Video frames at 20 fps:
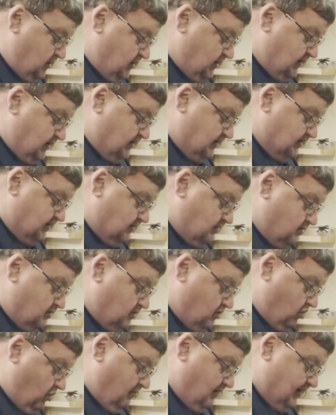He
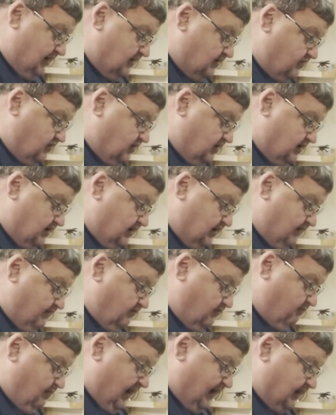commented that
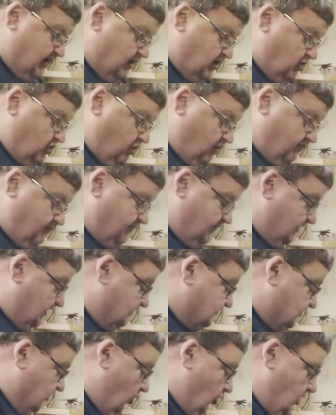even backing it off a
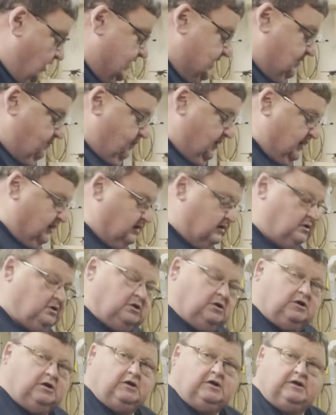tiny bit
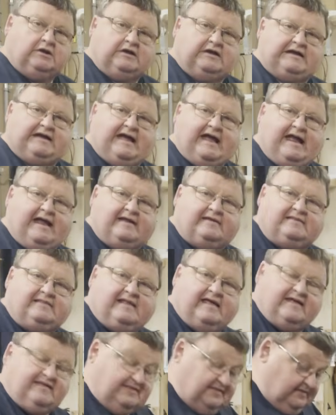can
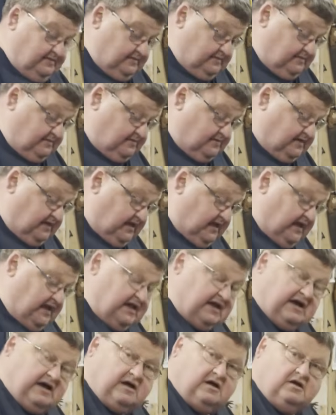let the
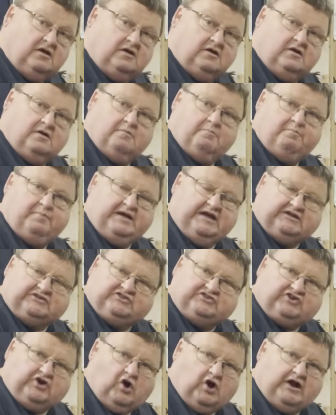gear be a
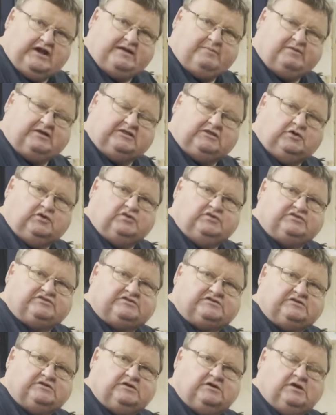tiny bit
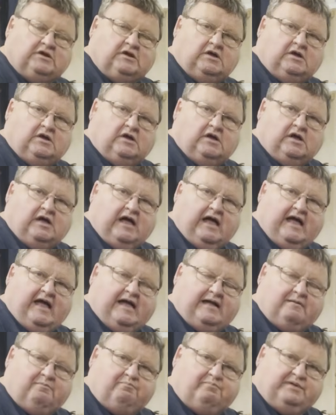loose,
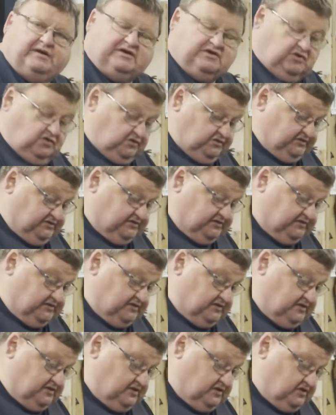and because
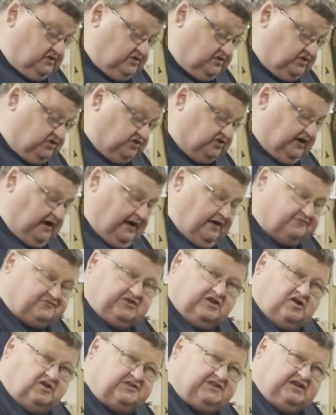the shaft,
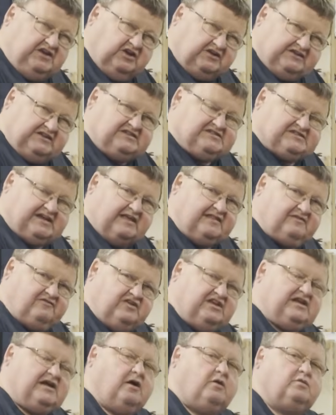and I think I did say in the
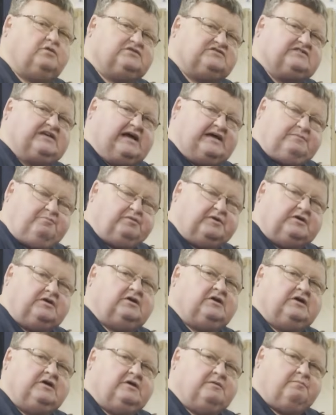video it was tapered,
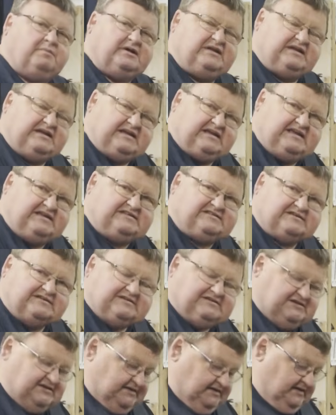but it isn't,